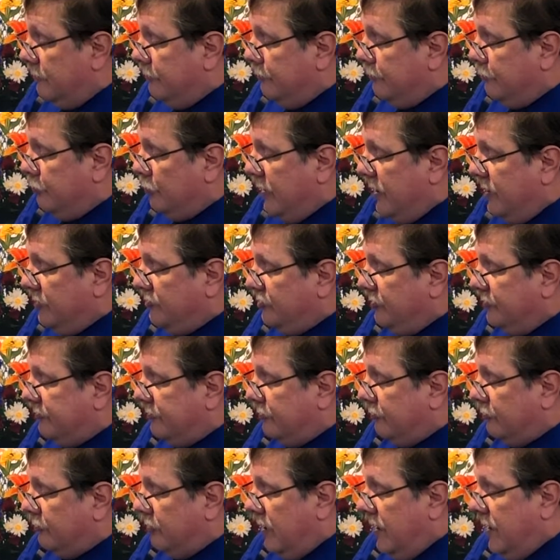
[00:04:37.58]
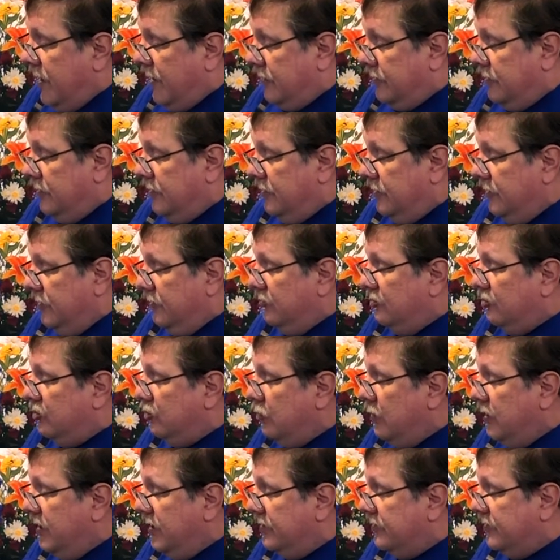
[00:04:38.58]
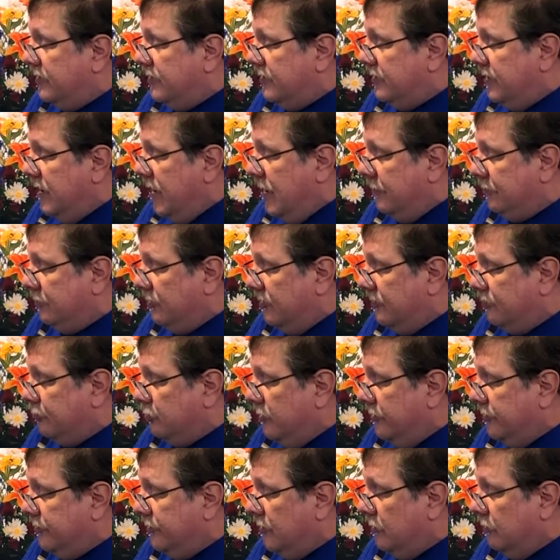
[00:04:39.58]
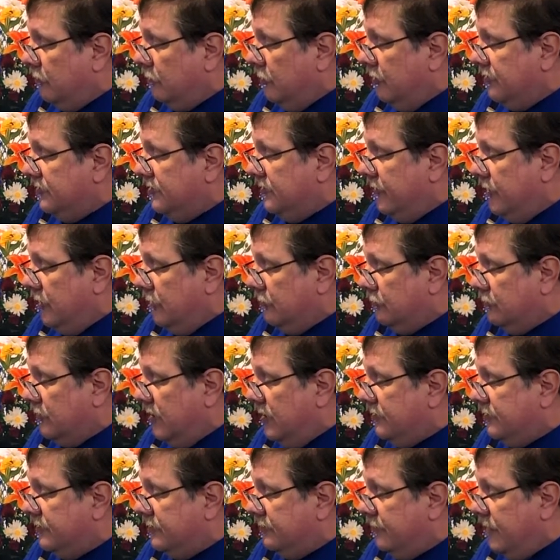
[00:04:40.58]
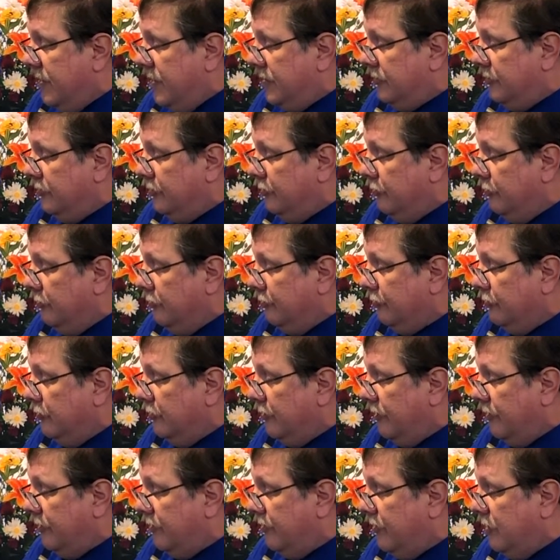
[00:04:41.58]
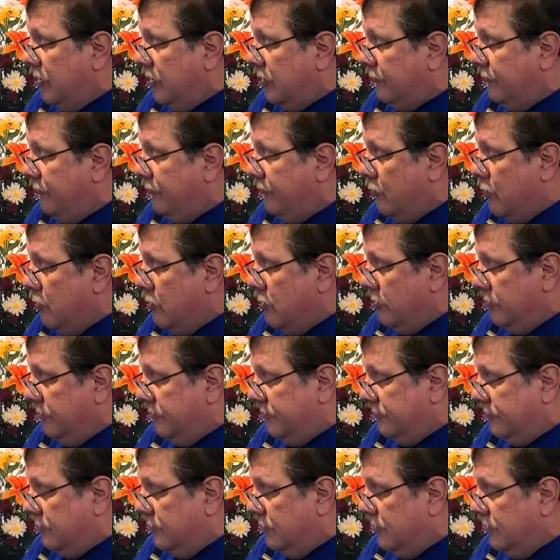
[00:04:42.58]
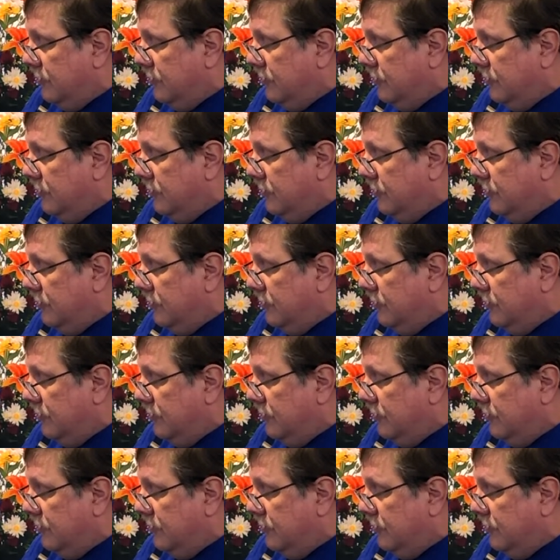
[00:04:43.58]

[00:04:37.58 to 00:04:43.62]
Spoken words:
Branches cracked and twigs snapped as President Roosevelt raced Manitou through the thick forest.